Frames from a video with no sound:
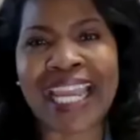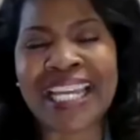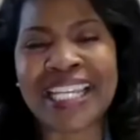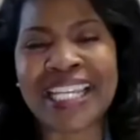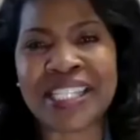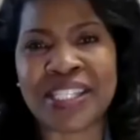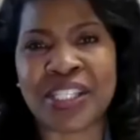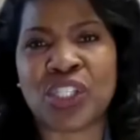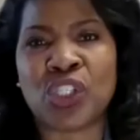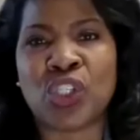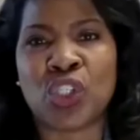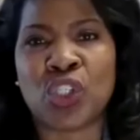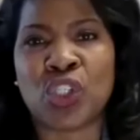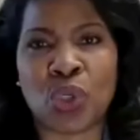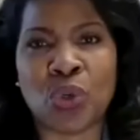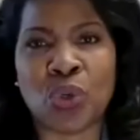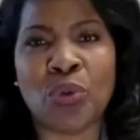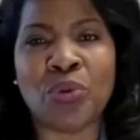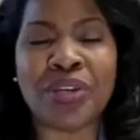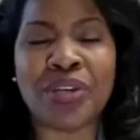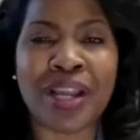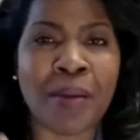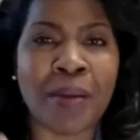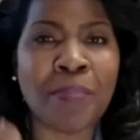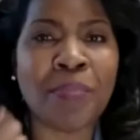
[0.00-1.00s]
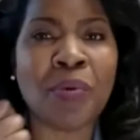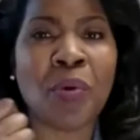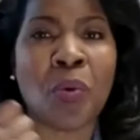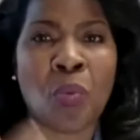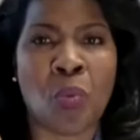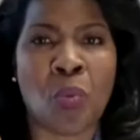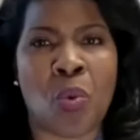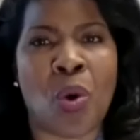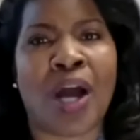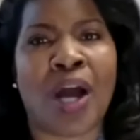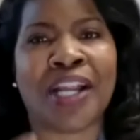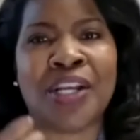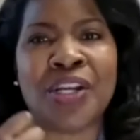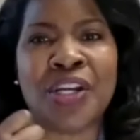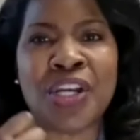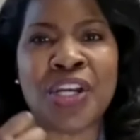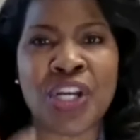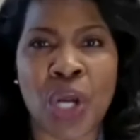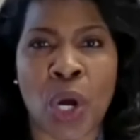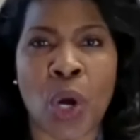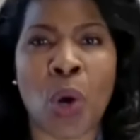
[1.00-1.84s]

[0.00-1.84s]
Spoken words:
is to, number one,